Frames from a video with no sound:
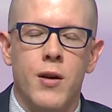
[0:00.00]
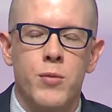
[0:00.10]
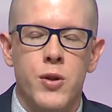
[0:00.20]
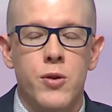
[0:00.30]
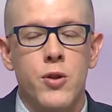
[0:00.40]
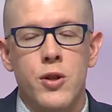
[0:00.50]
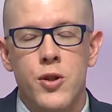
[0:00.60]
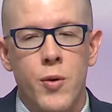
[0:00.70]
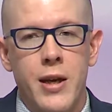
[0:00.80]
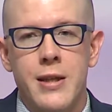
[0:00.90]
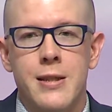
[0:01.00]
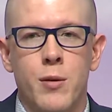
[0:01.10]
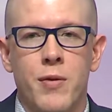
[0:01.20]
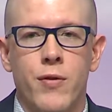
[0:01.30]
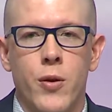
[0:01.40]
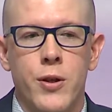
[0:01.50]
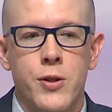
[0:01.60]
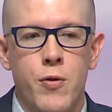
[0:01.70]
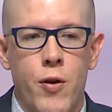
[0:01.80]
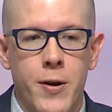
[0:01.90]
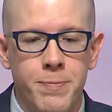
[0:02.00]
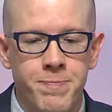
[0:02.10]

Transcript: So those are just two ideas that have been floated so far.